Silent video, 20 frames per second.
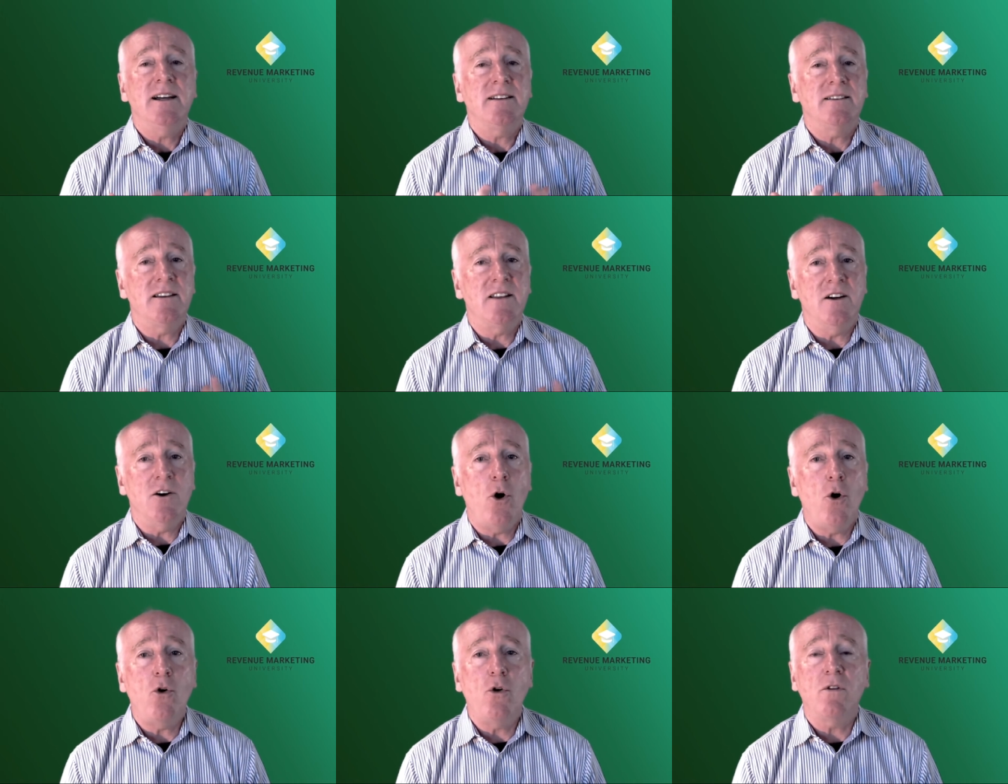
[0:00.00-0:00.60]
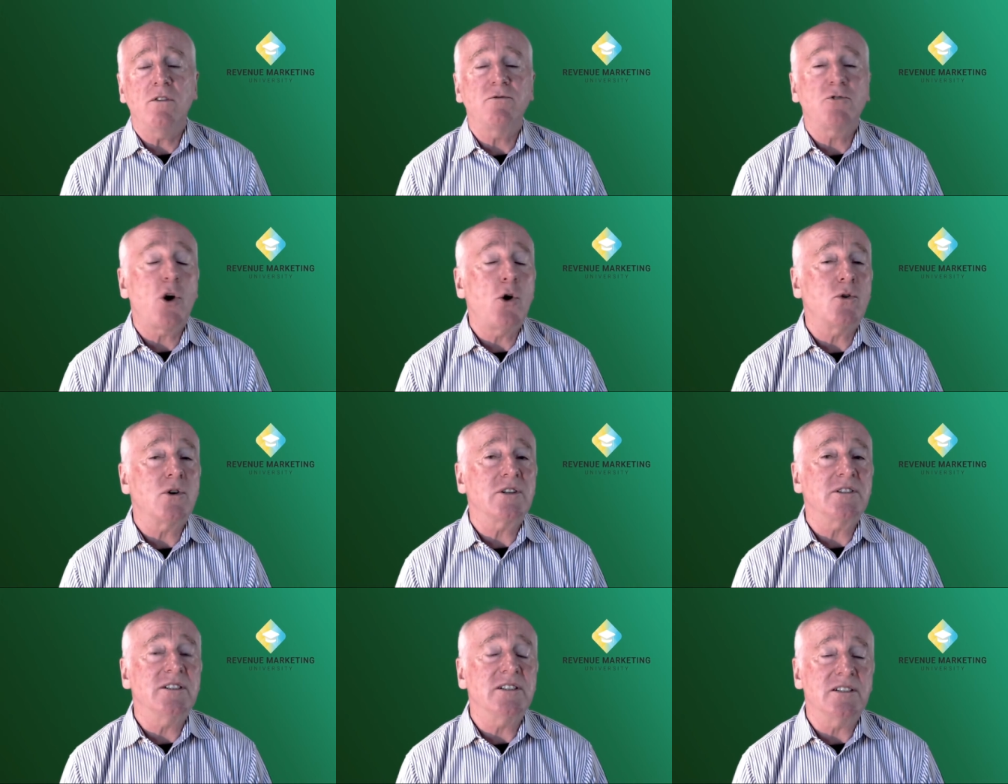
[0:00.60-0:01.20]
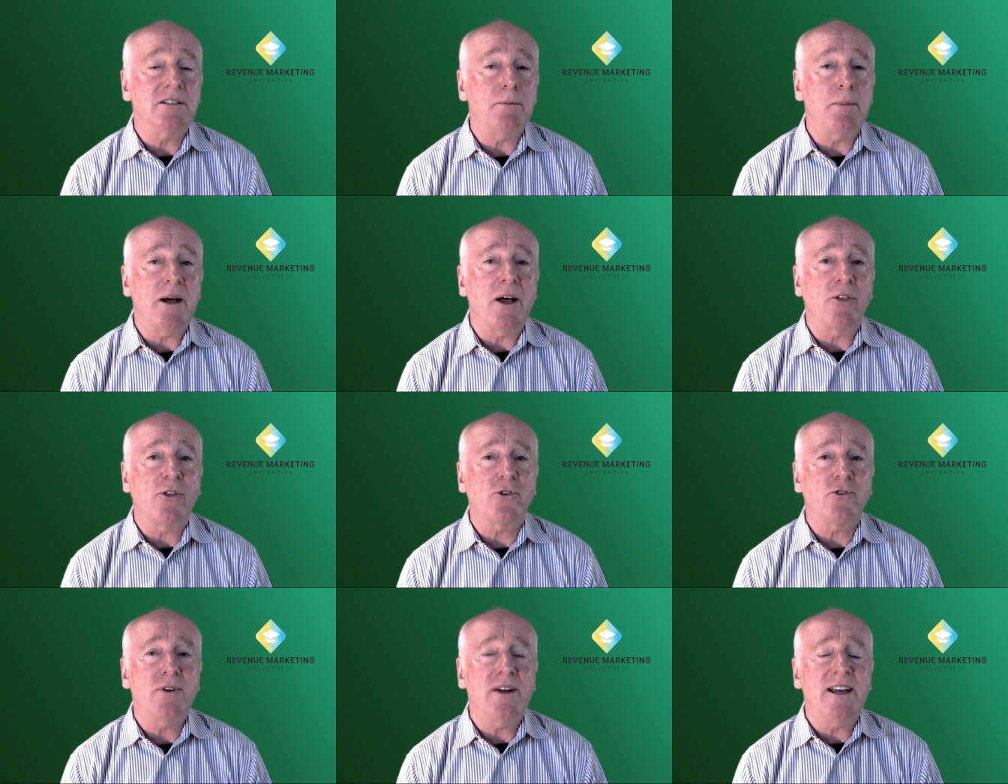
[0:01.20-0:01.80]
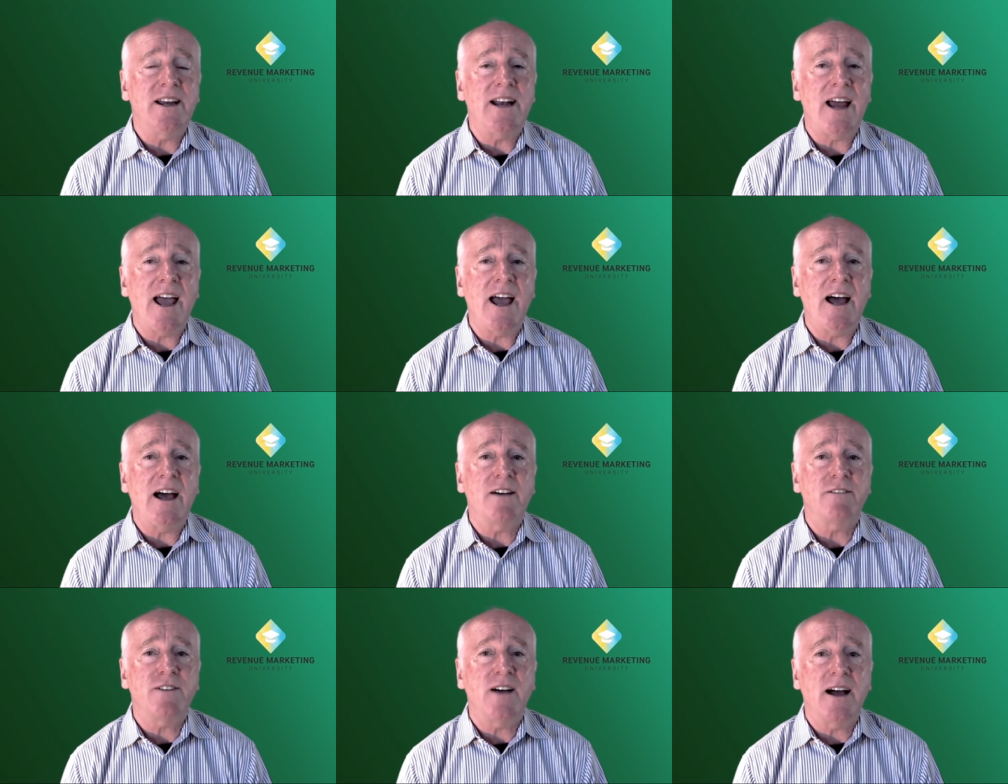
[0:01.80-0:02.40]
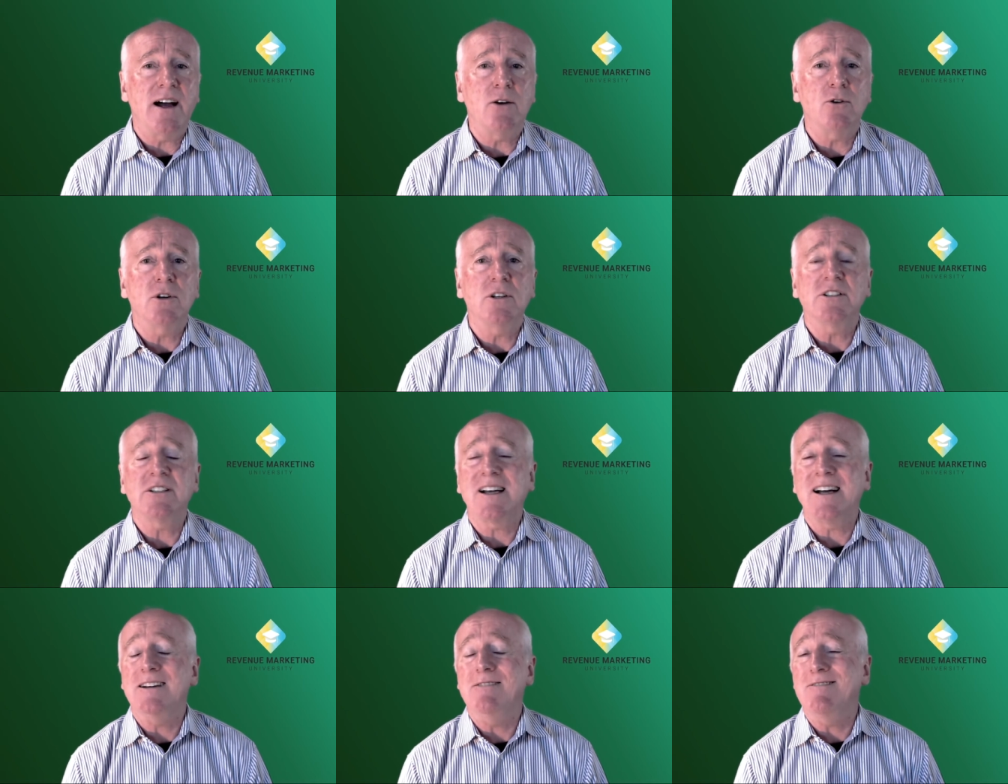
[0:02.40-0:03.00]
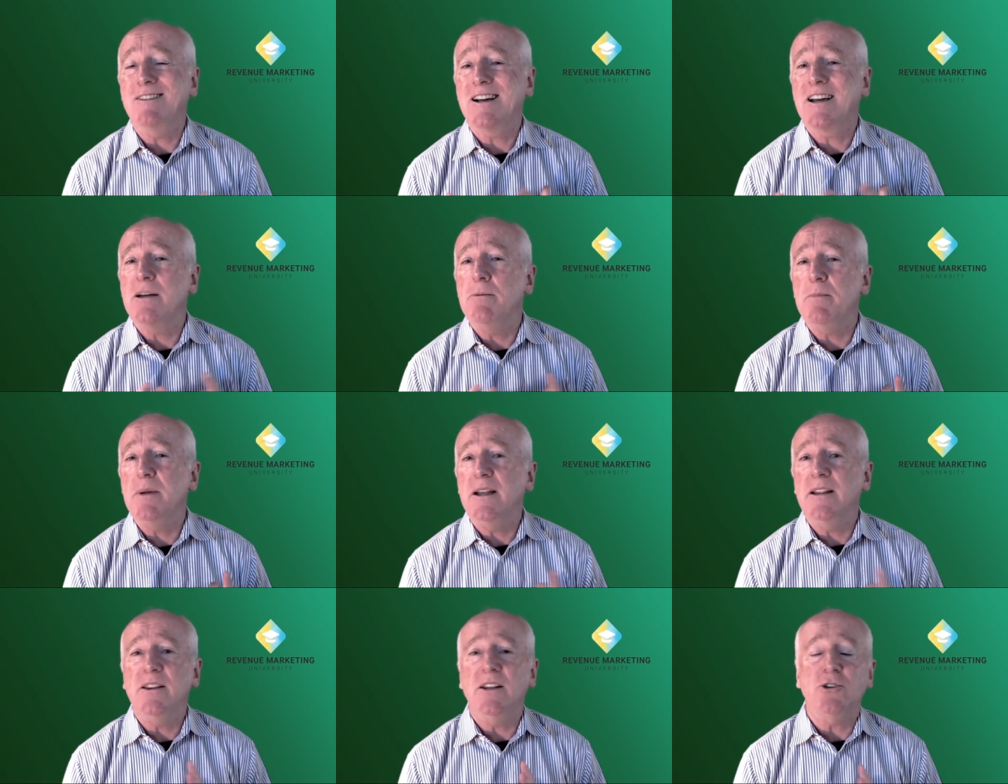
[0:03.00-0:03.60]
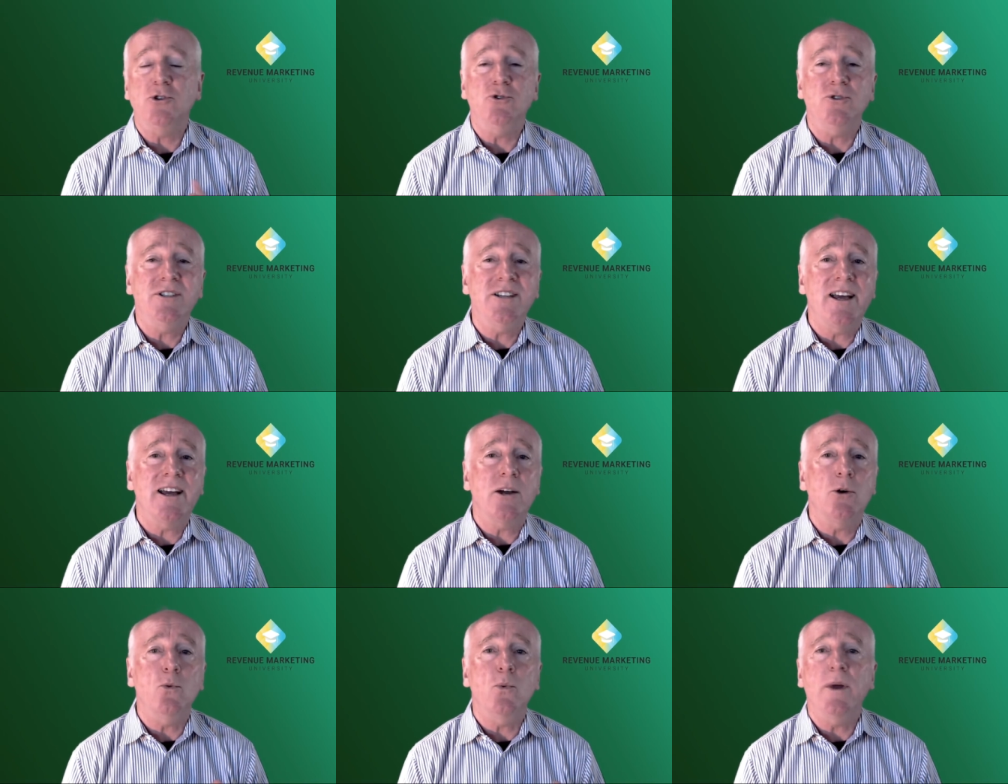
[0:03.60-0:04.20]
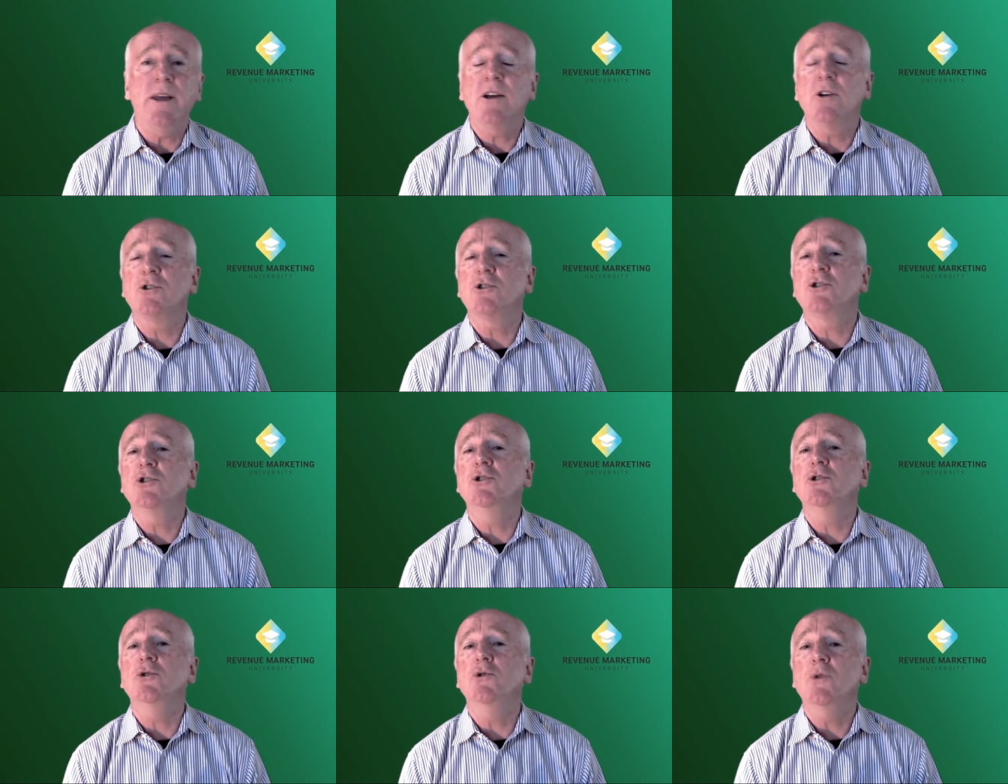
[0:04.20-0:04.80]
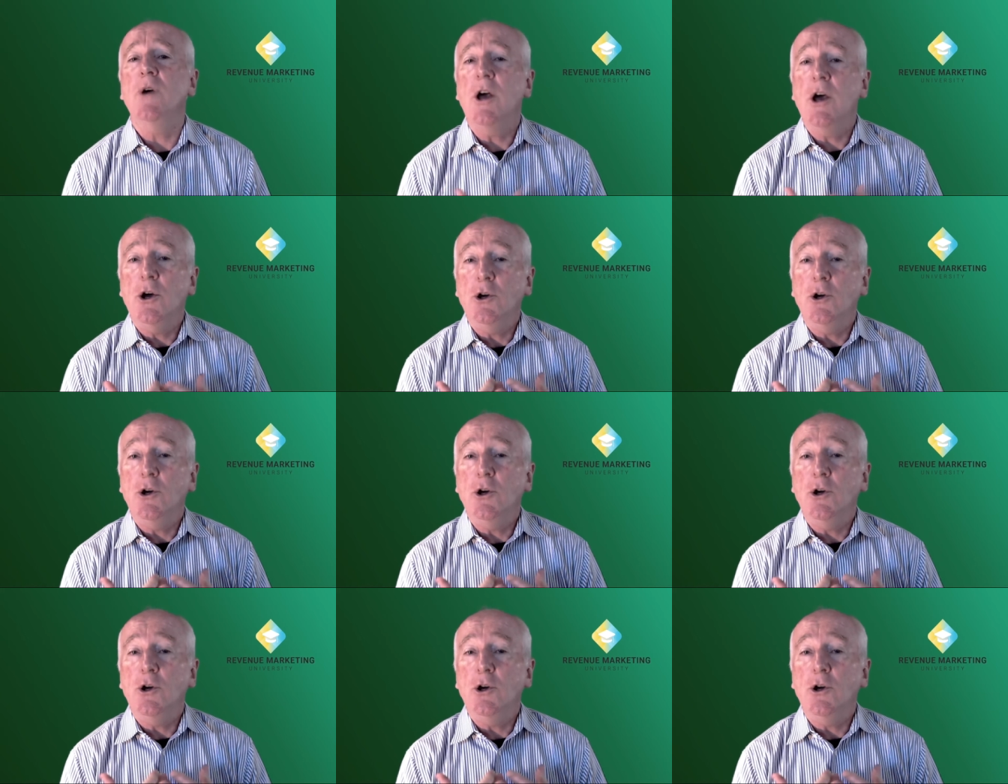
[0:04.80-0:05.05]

The whole course is about three and a half hours. I recommend that you take a week or two.